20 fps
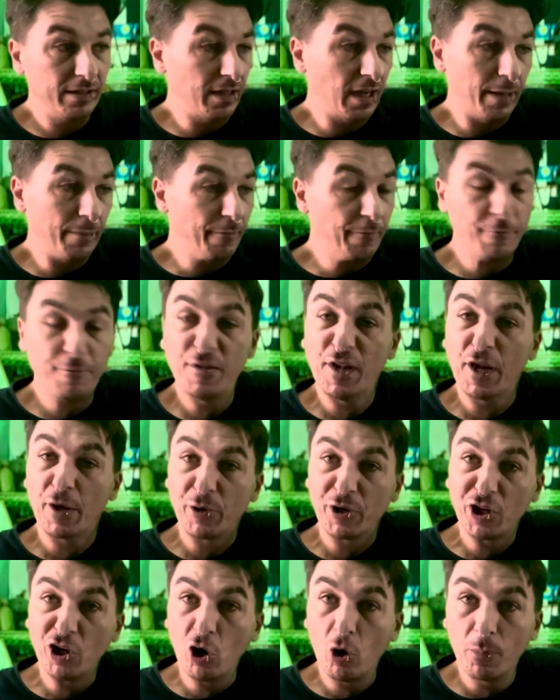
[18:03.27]
I'm
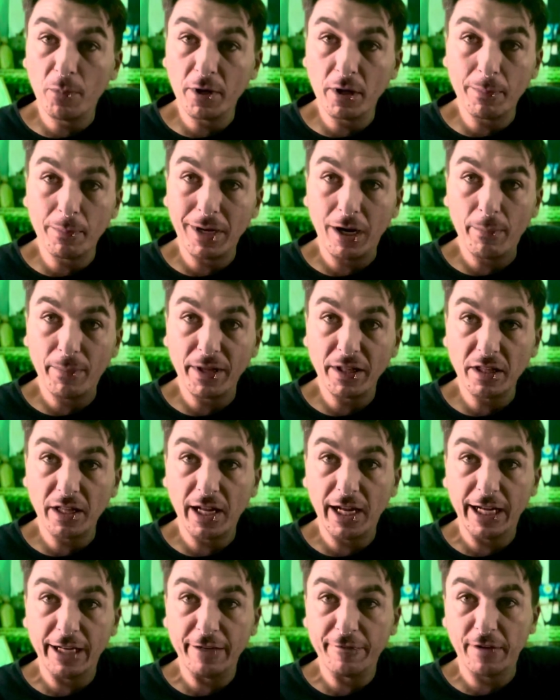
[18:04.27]
very open about my
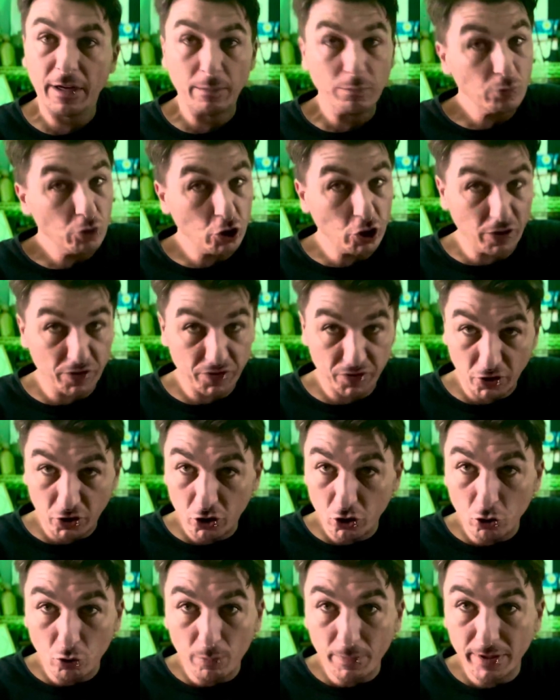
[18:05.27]
life. I'm just a
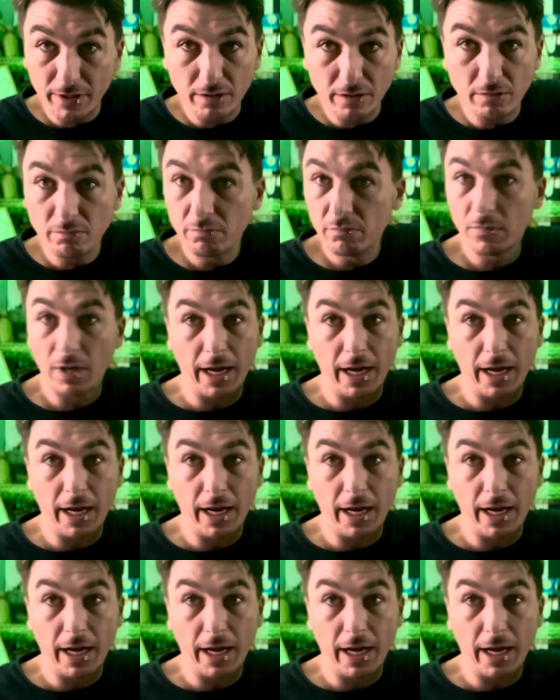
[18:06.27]
human.